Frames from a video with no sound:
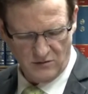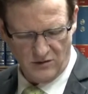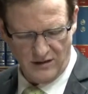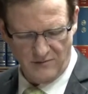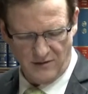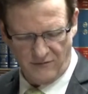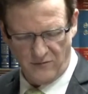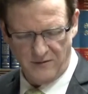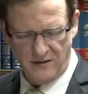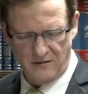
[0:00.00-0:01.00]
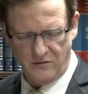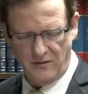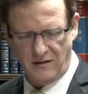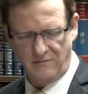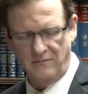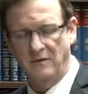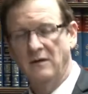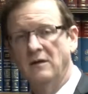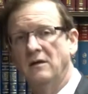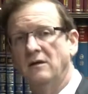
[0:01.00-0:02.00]
Kohanim are forbidden to become
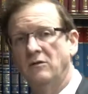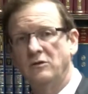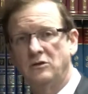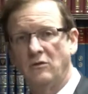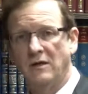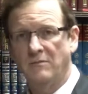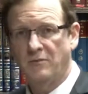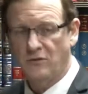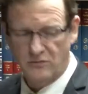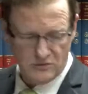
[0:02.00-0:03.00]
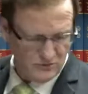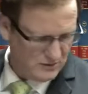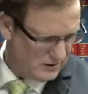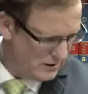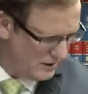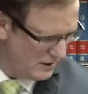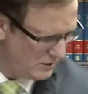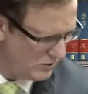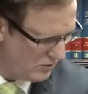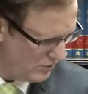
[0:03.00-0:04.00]
ritually impure to a uh,
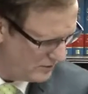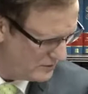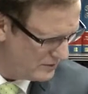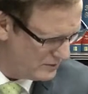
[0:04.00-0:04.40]
corpse.